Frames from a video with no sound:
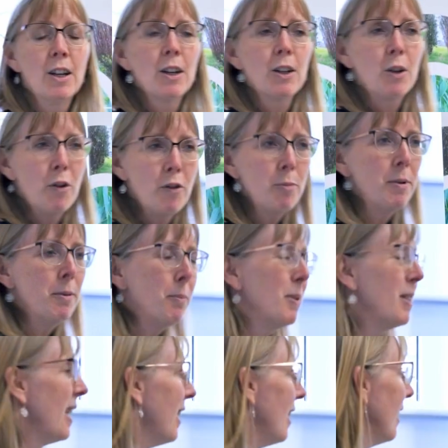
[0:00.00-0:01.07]
UK. Government
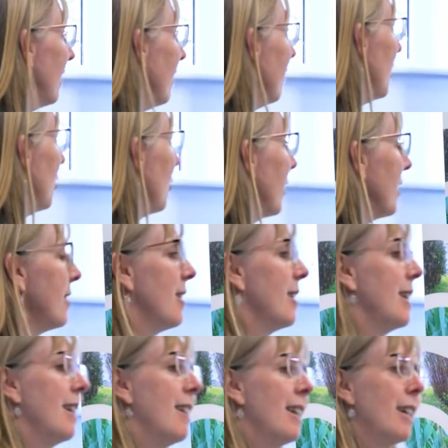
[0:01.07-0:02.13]
particularly are interested
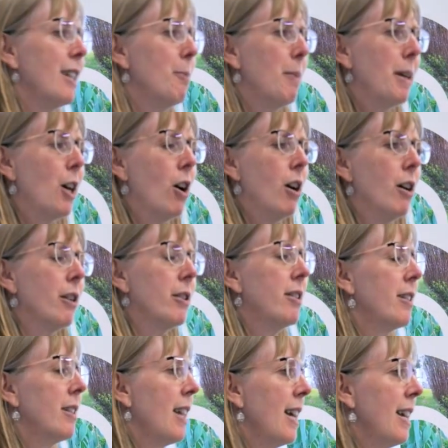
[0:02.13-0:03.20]
in this because
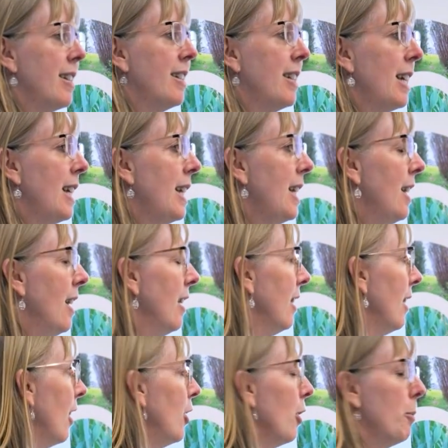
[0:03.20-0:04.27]
they see
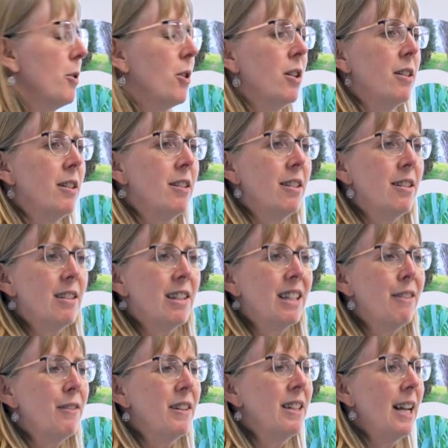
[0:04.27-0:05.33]
an opportunity to
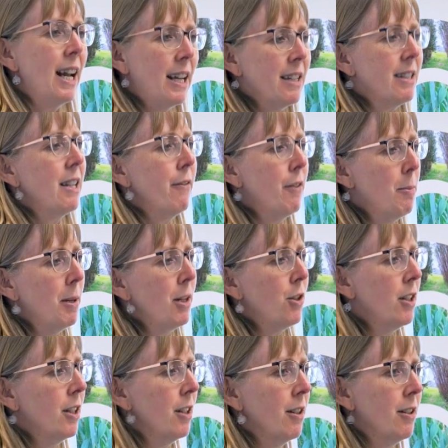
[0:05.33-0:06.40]
deliver negative
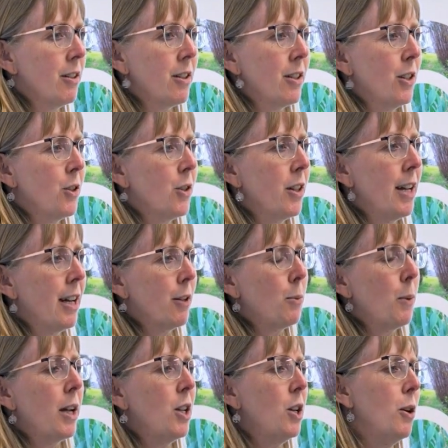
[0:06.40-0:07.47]
emissions. So that's
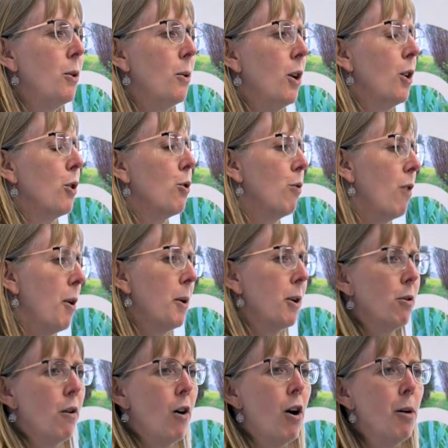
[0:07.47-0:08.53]
where you grow a
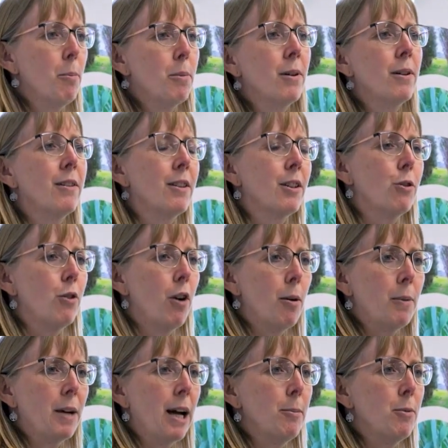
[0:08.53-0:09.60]
crop, the
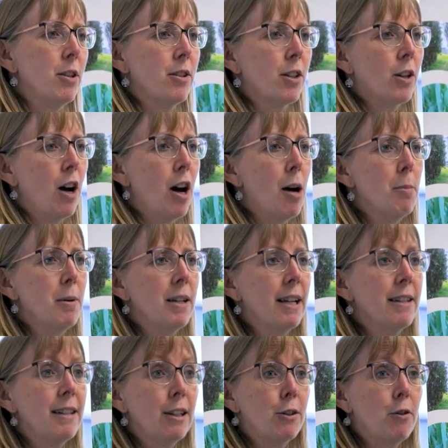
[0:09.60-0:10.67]
crop captures the carbon
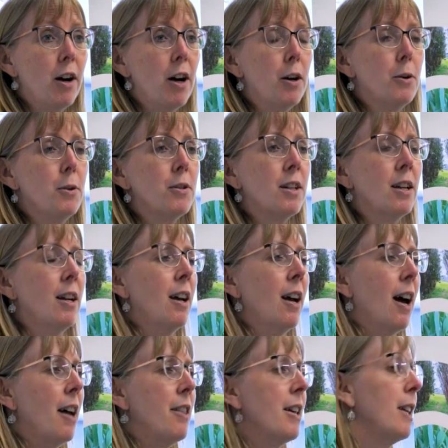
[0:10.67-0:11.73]
as it grows,
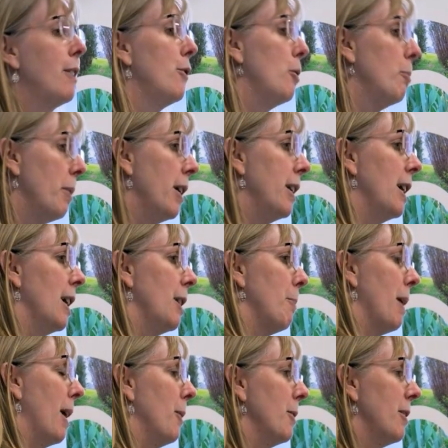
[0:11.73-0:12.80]
and then if you burn it in a
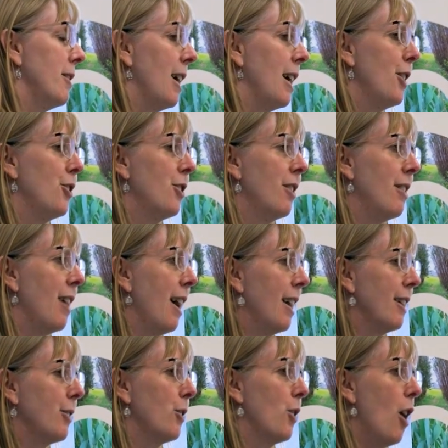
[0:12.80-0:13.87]
power station that
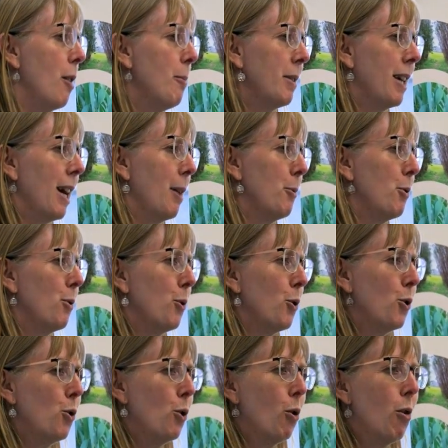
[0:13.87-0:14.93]
has carbon capture and
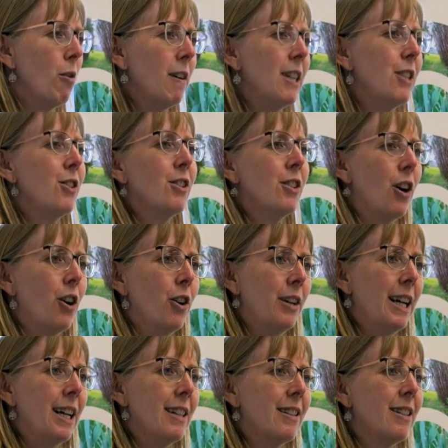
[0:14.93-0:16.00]
storage on
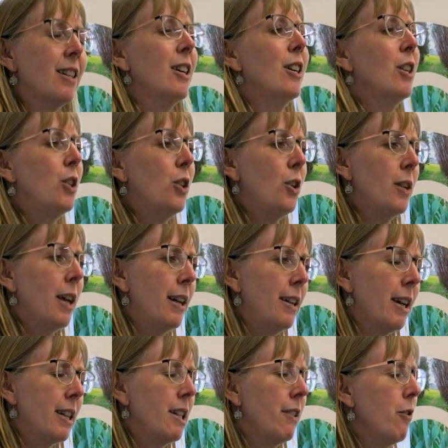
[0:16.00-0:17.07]
it, you get
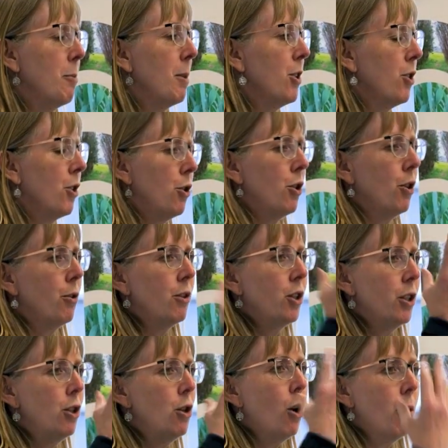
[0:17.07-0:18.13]
negative emissions.
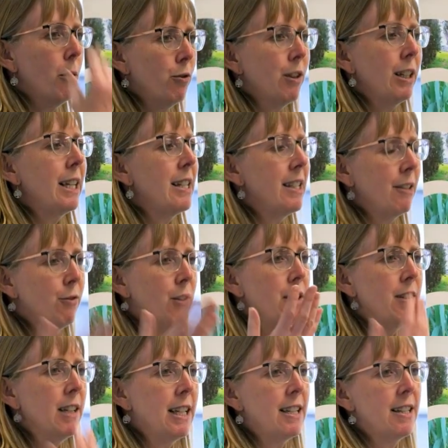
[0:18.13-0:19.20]
You're not
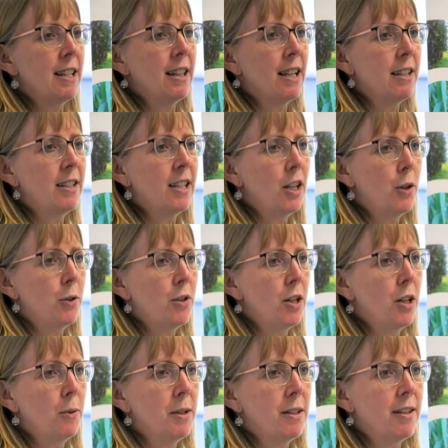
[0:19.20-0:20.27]
re-releasing that
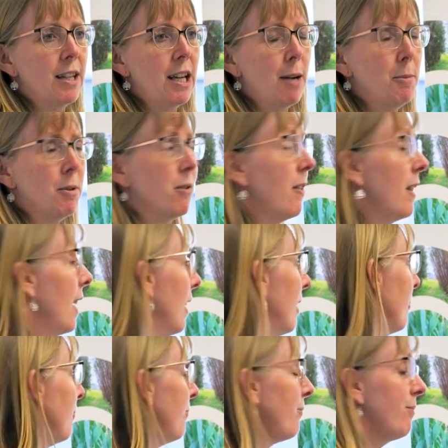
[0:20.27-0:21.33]
CO2 into the atmosphere.
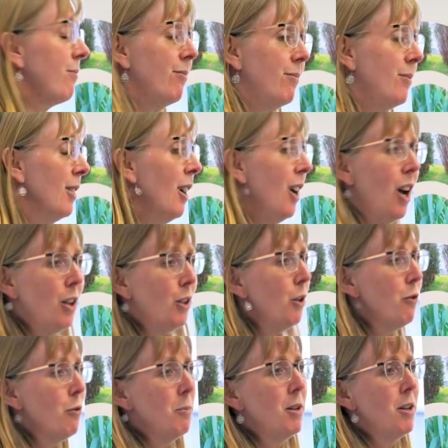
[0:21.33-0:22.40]
And
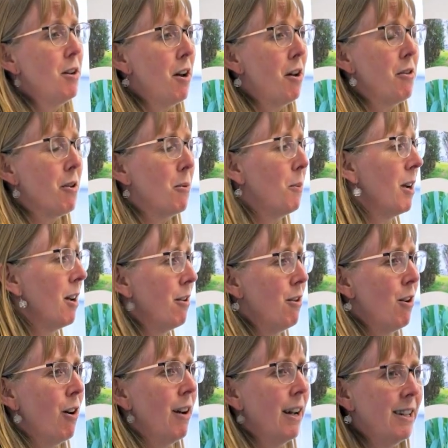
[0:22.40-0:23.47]
government know that we are
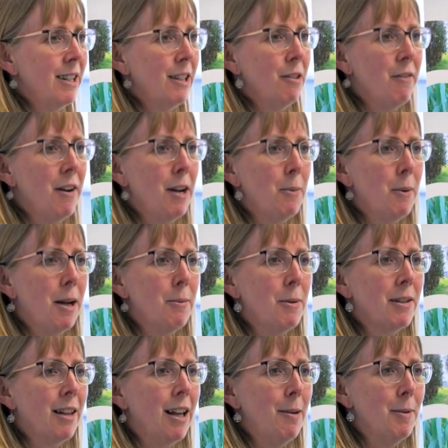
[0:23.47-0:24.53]
not heading the right way
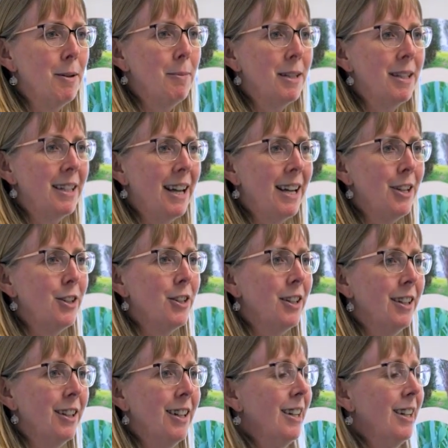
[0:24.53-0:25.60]
with climate
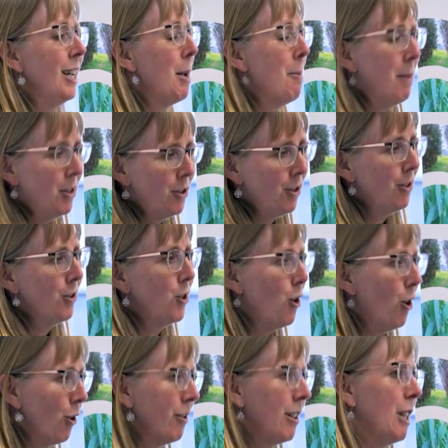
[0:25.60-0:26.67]
mitigation. Emissions are
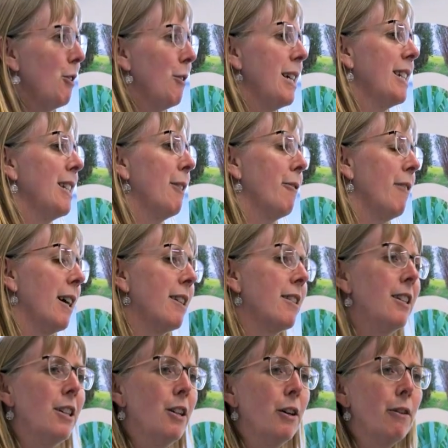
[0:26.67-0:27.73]
not decreasing
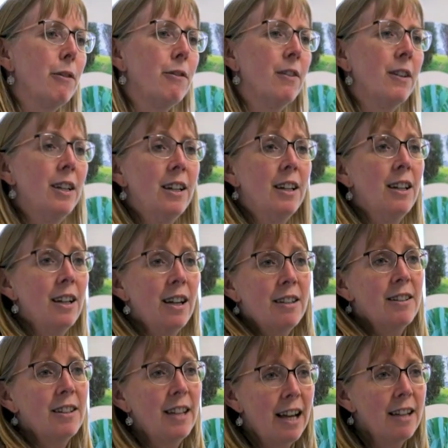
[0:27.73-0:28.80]
fast enough.
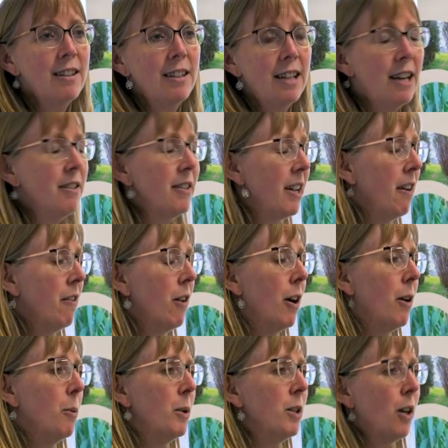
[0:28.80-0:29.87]
And to get to net
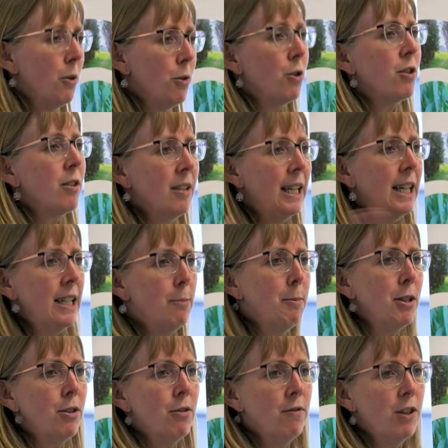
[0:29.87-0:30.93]
zero, we don't just need
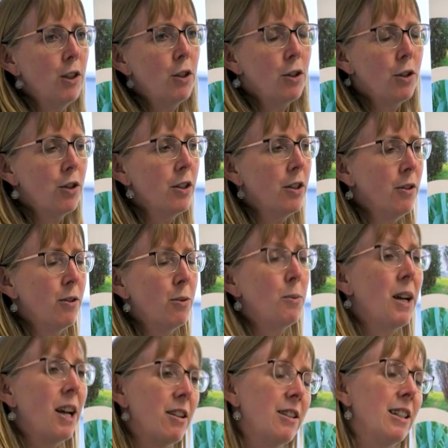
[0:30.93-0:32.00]
emission reductions,
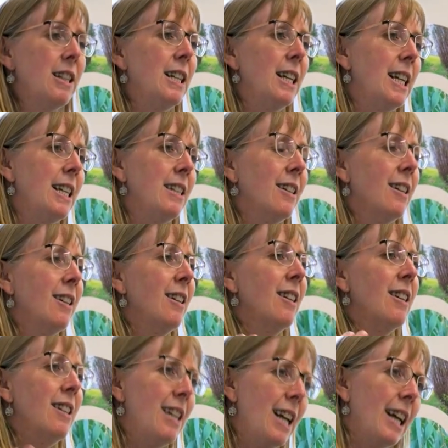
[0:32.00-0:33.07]
we actually need
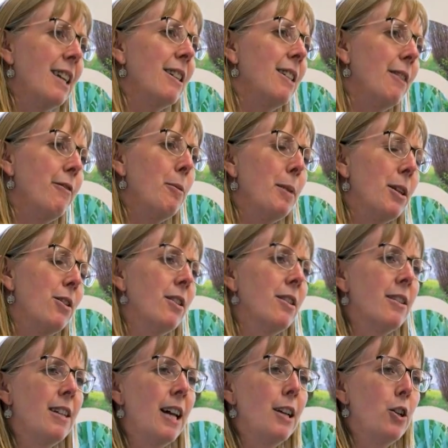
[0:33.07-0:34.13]
negative
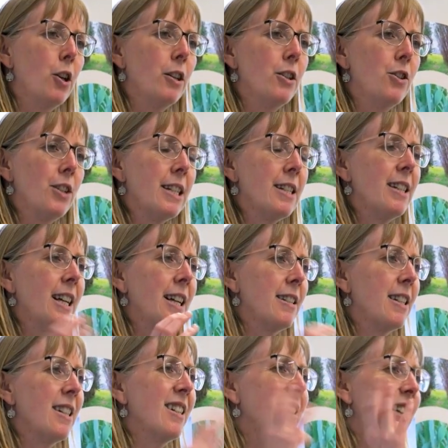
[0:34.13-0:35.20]
emissions technologies, things
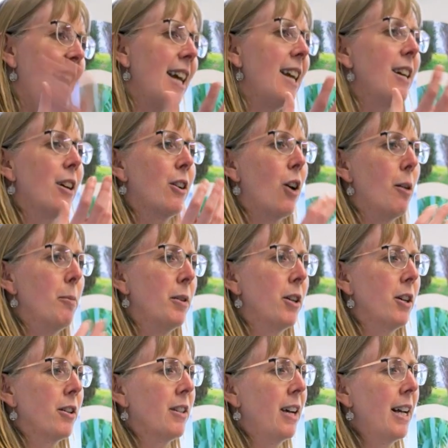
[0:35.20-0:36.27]
that take carbon
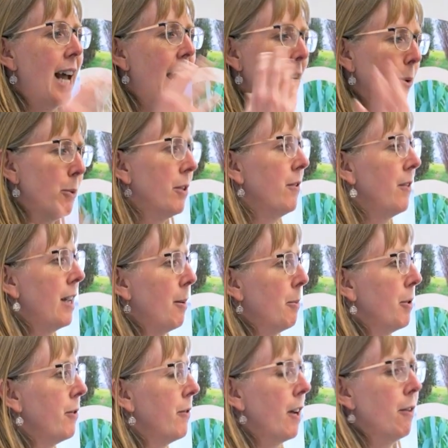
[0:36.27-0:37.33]
dioxide out of the
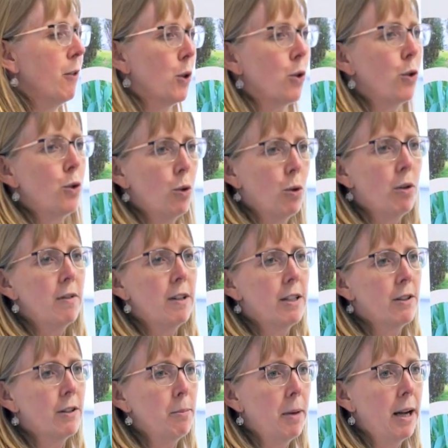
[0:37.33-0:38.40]
atmosphere and store it
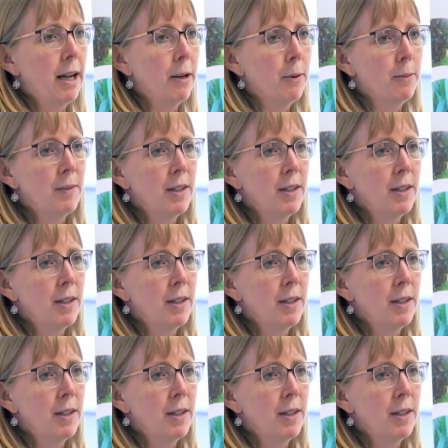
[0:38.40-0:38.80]
somehow.